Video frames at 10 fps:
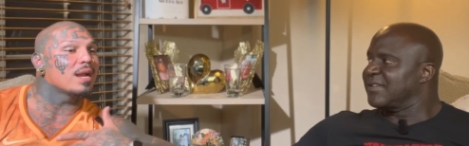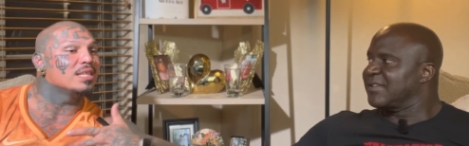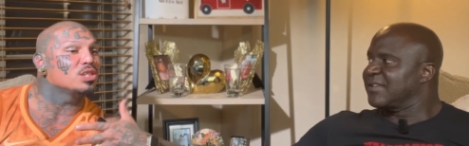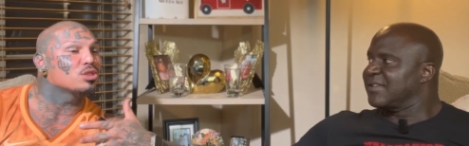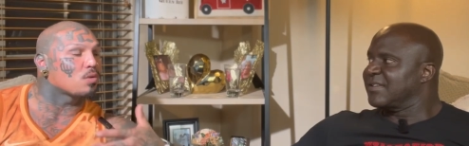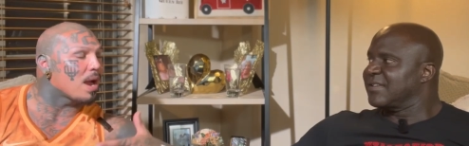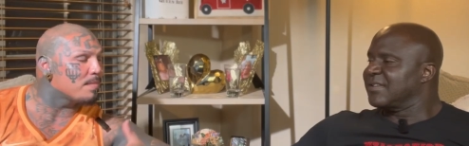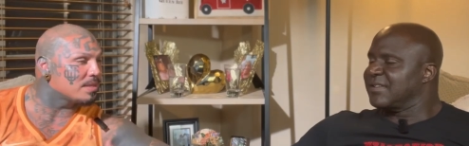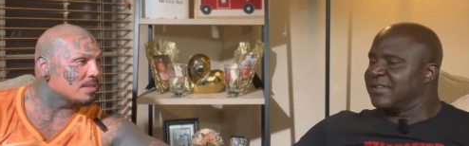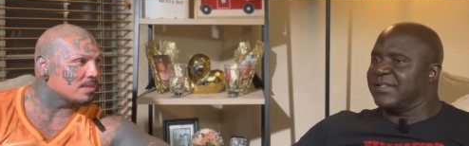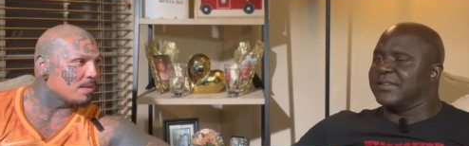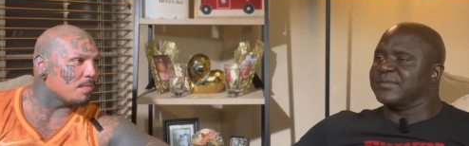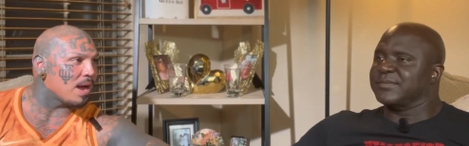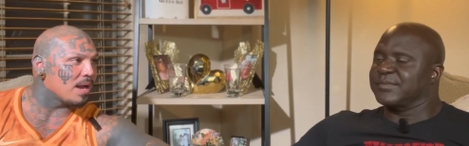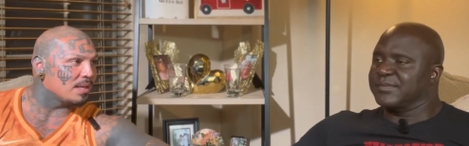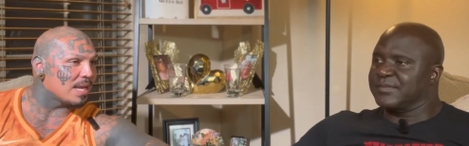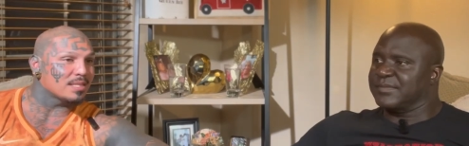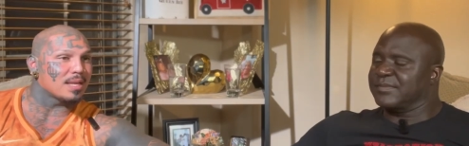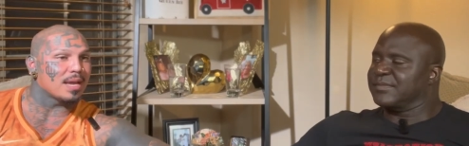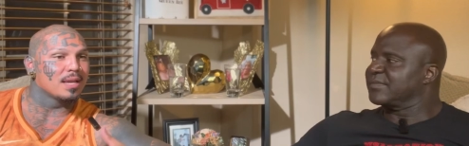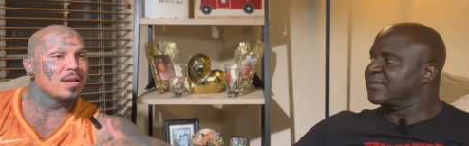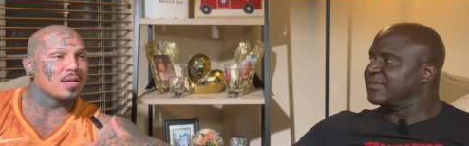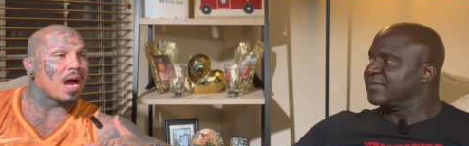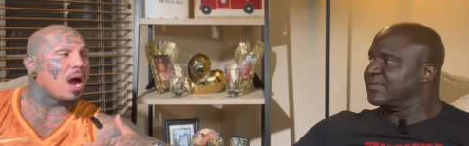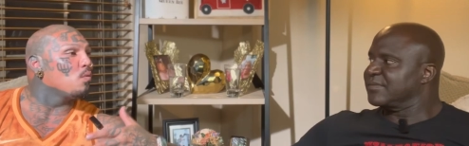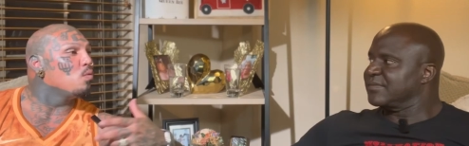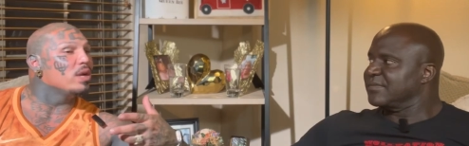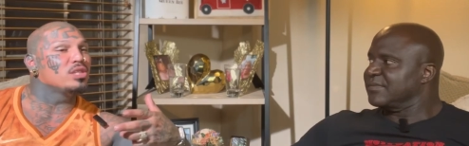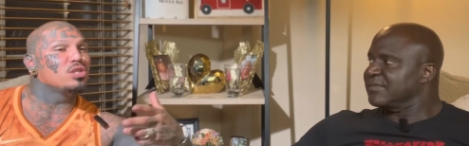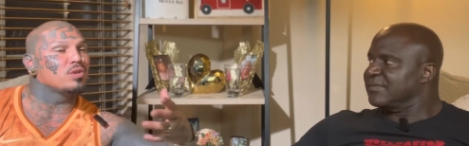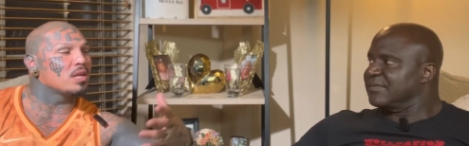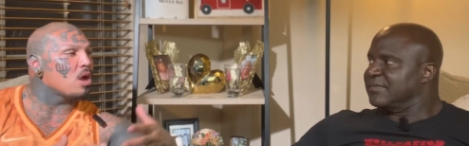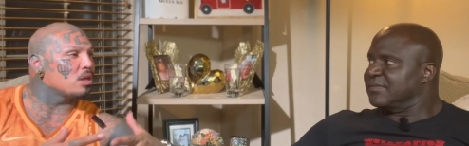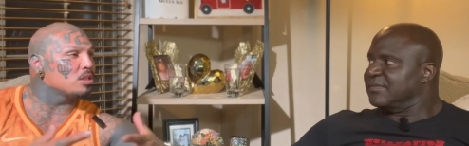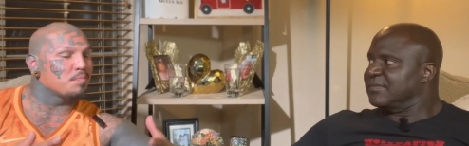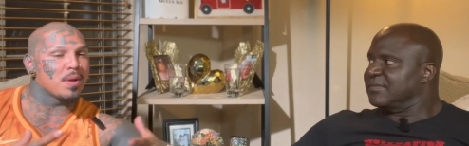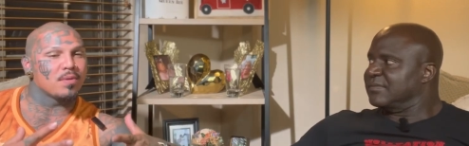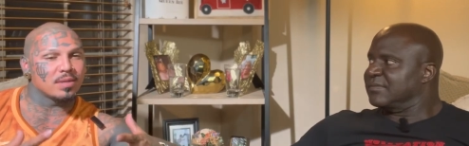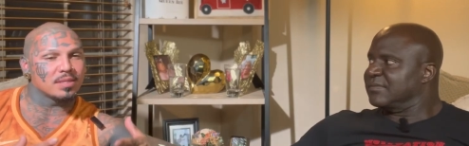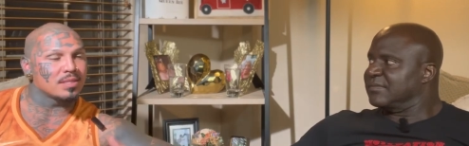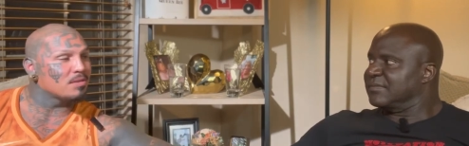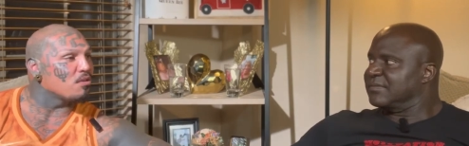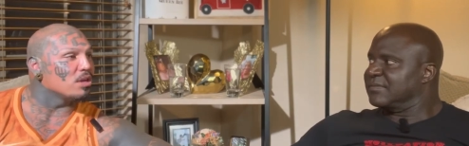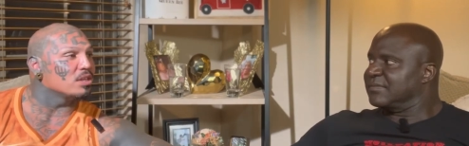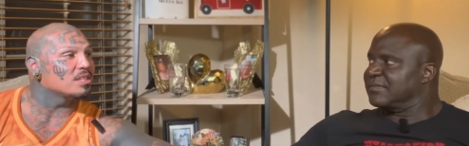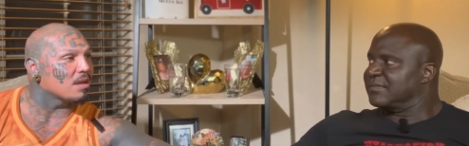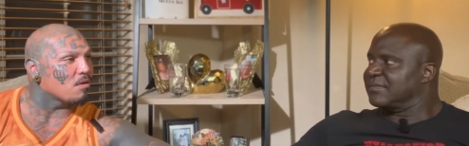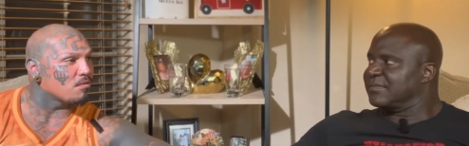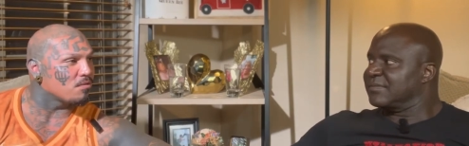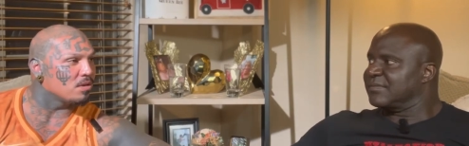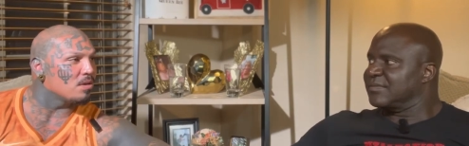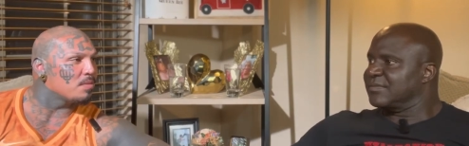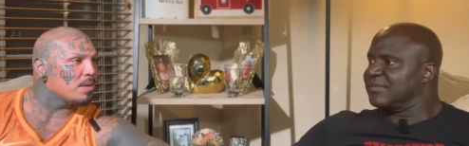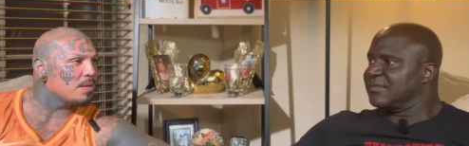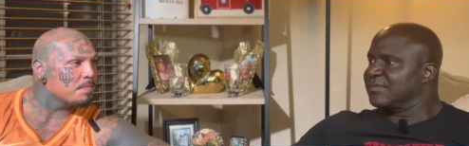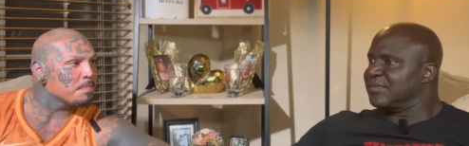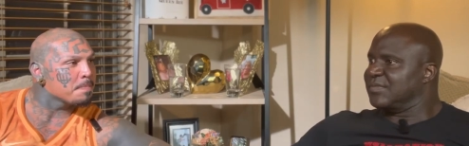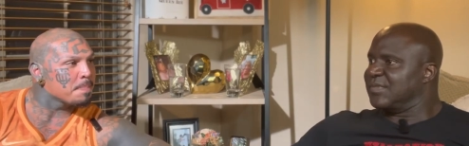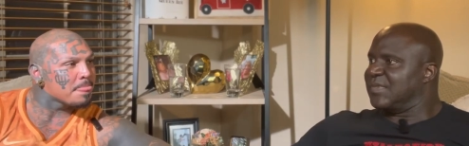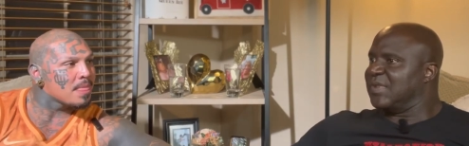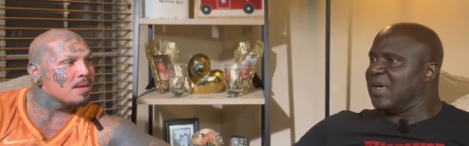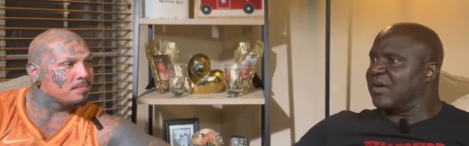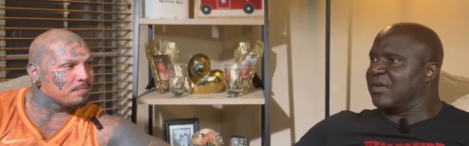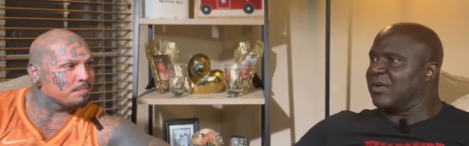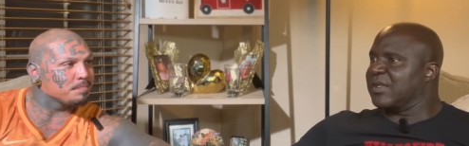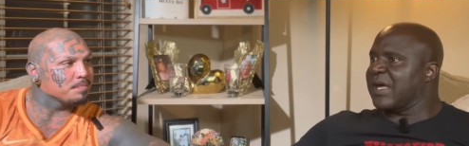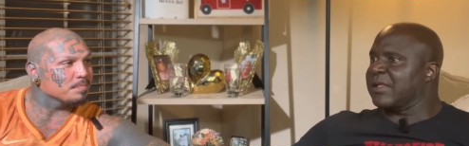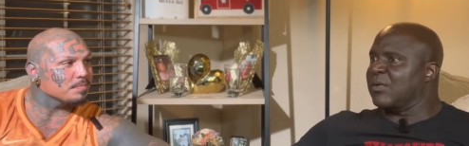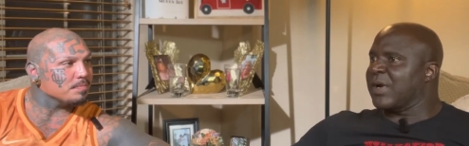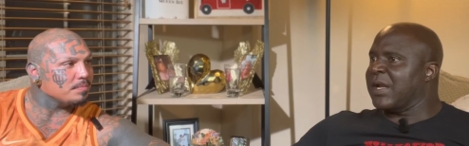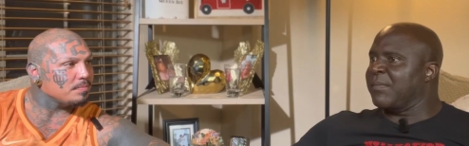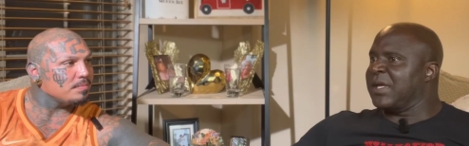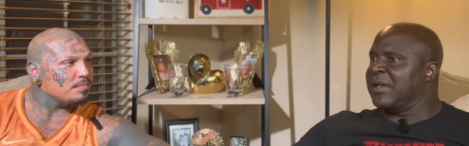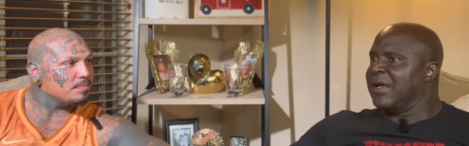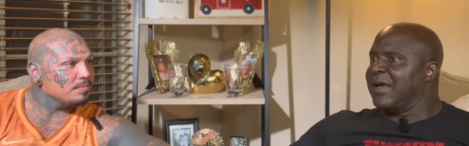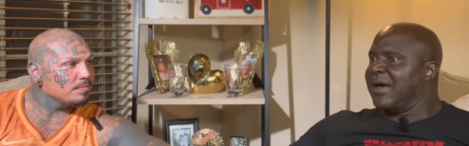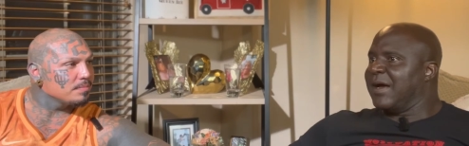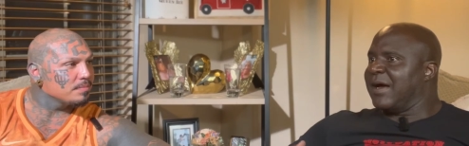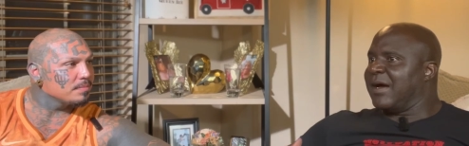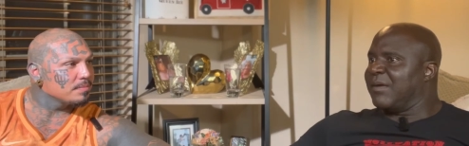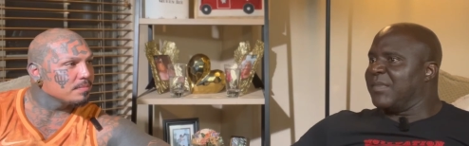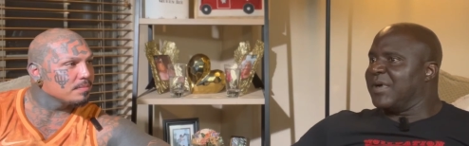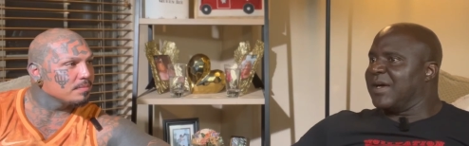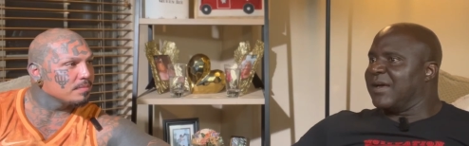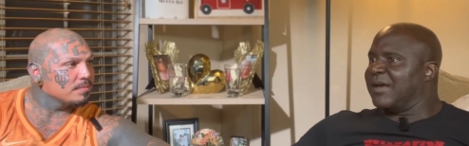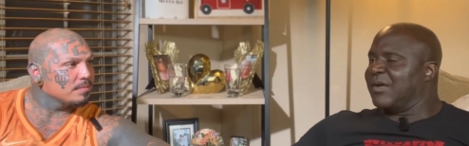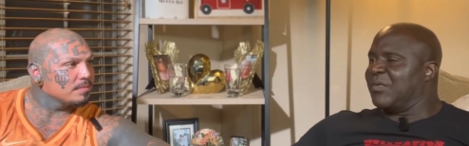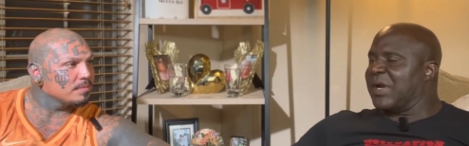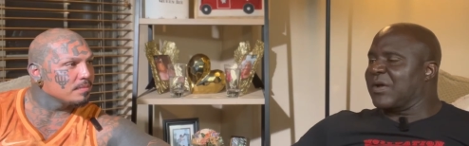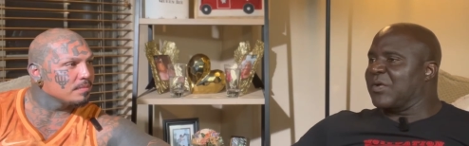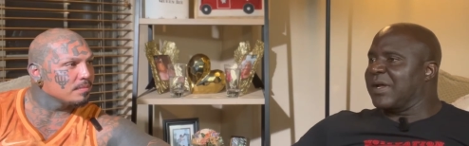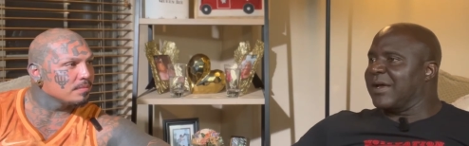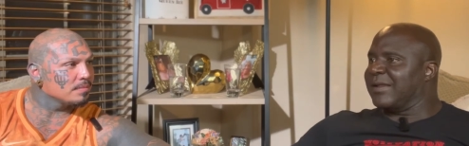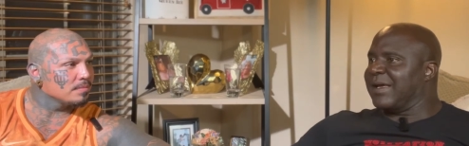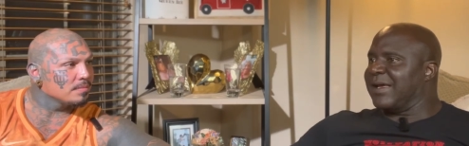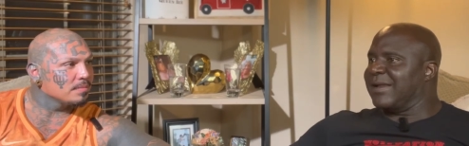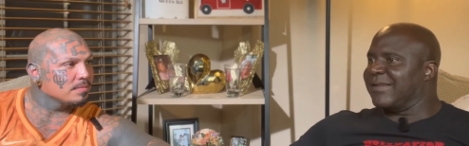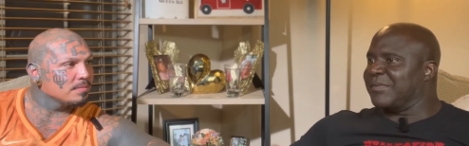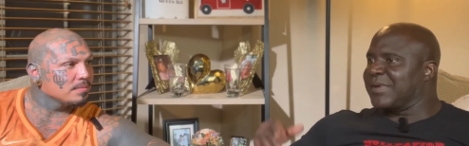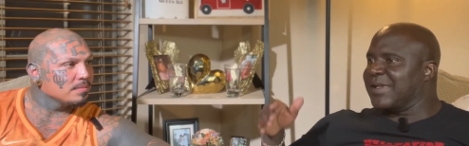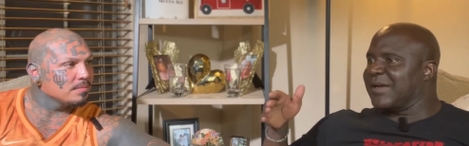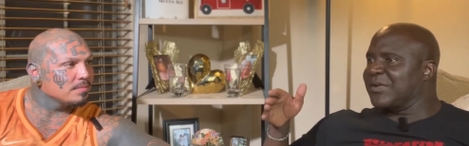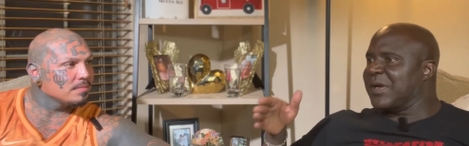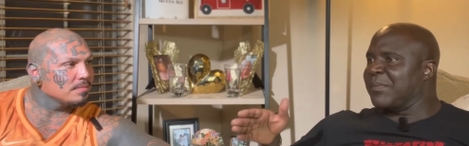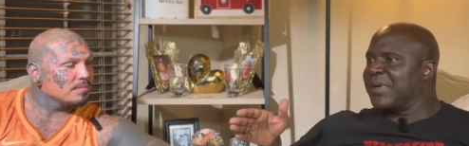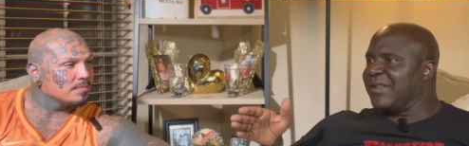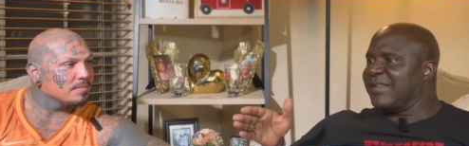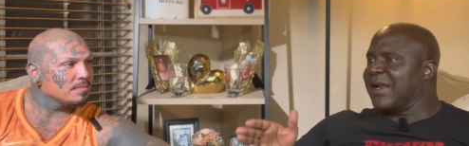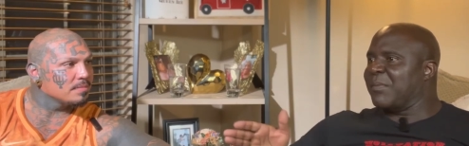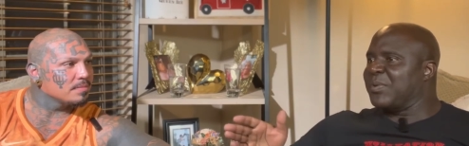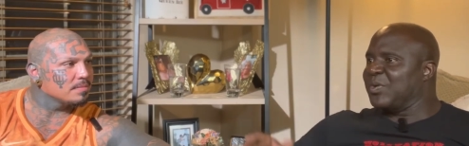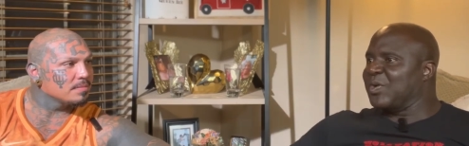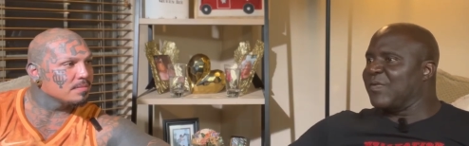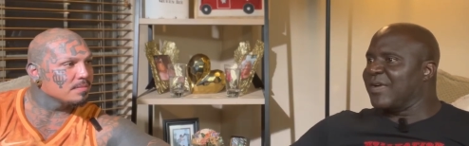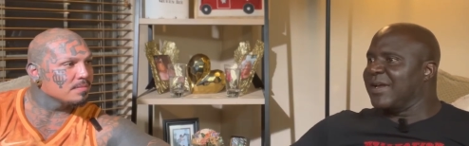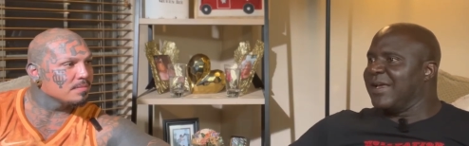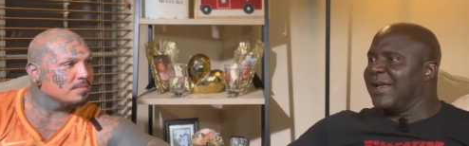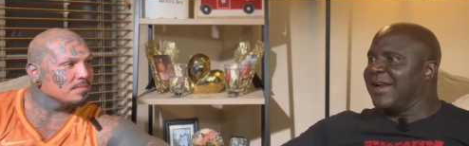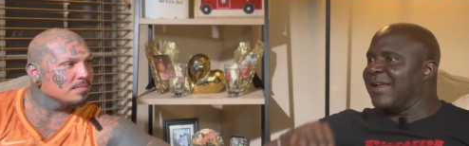Speaker 1: to describe it to yeah. somebody. That's like I wish you can all experience this for yourself. You know what I mean?
Speaker 2: No, you're exactly right. I mean, um, when I go to LA and sometimes I go down PCH and I'll pull over and I